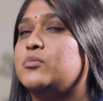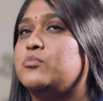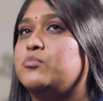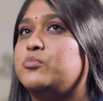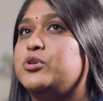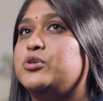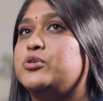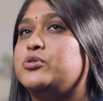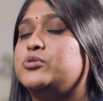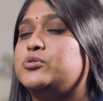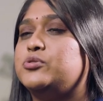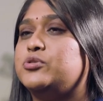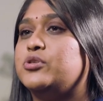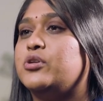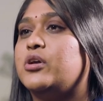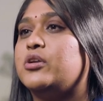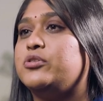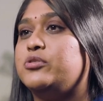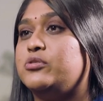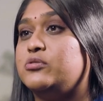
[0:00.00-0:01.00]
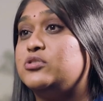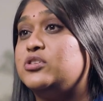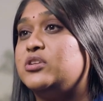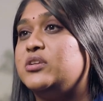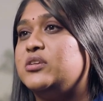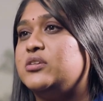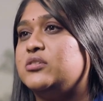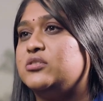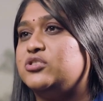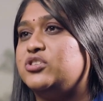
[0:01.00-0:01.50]
We do not
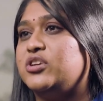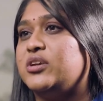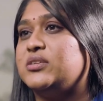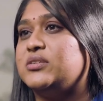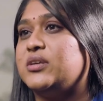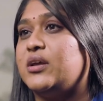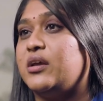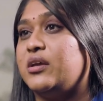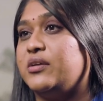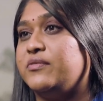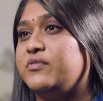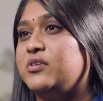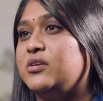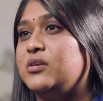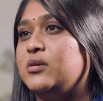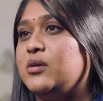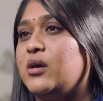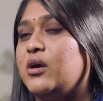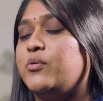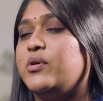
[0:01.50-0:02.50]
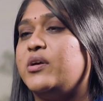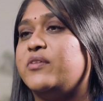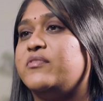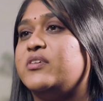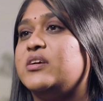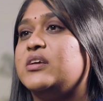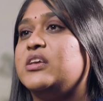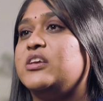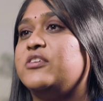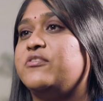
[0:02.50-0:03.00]
usually inject IV.
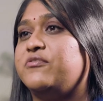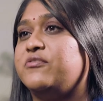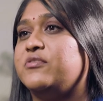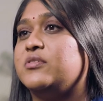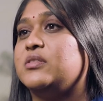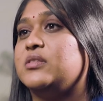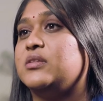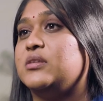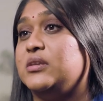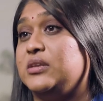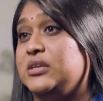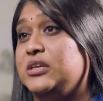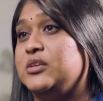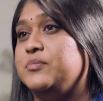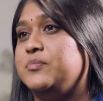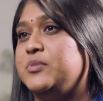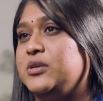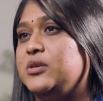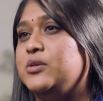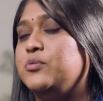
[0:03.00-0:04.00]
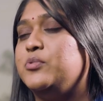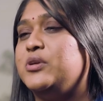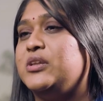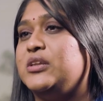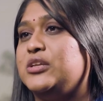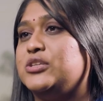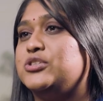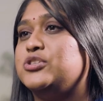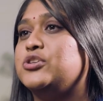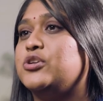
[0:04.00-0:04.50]
However, if the need be, we
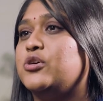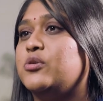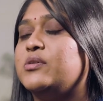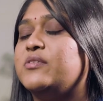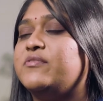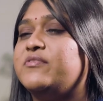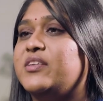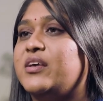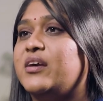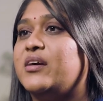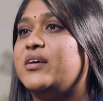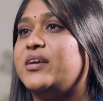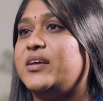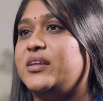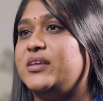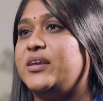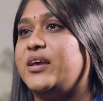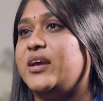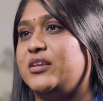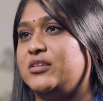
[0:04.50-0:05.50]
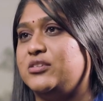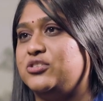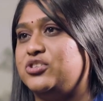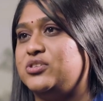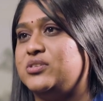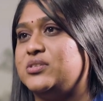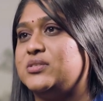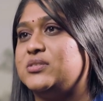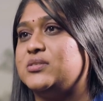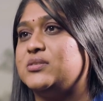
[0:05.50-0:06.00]
need to know if there are any
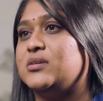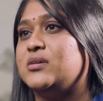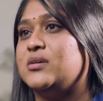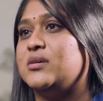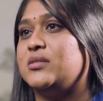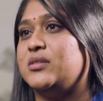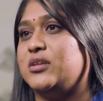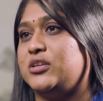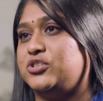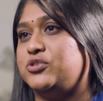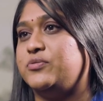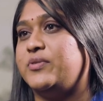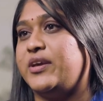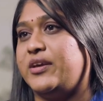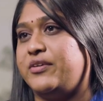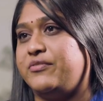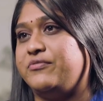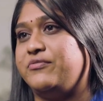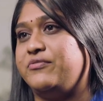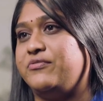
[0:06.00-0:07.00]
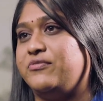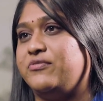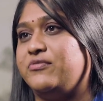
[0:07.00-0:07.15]
allergies that you have.